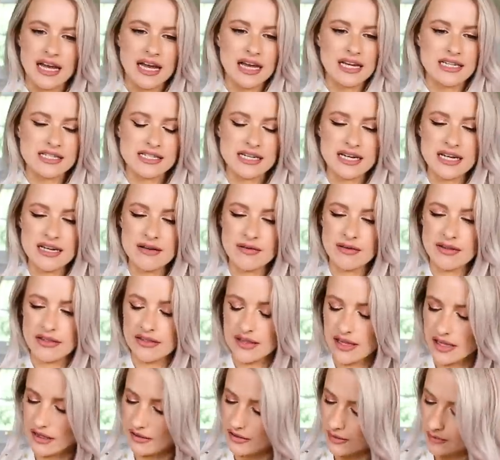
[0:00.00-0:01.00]
the idea with
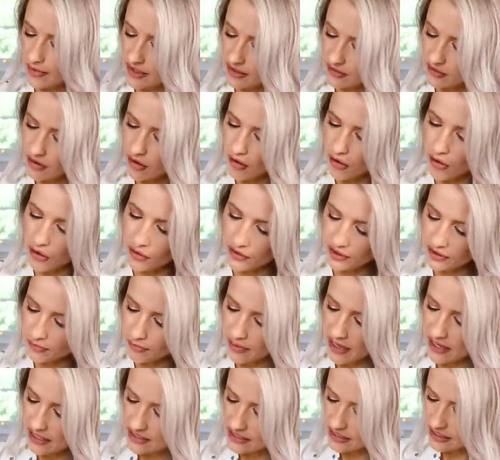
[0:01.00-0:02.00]
this, I mean it's got all this
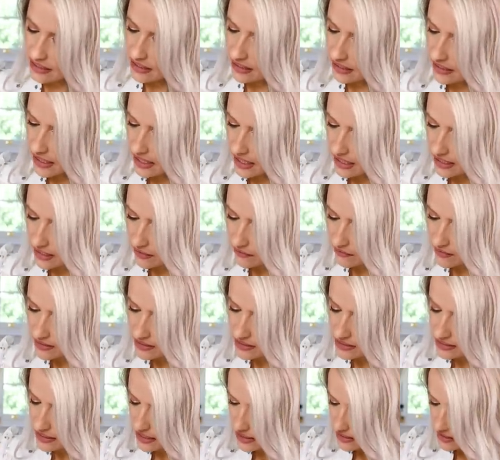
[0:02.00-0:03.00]
padding in it, and if
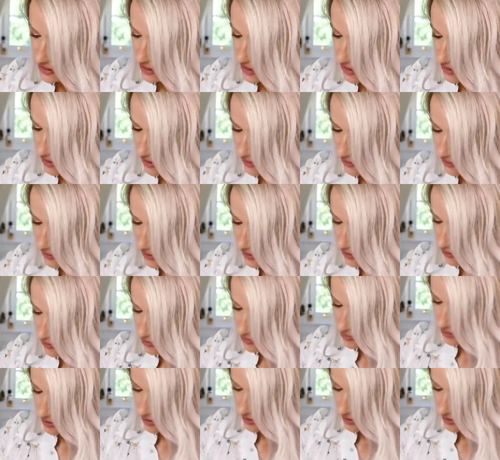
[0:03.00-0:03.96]
it didn't I think it would,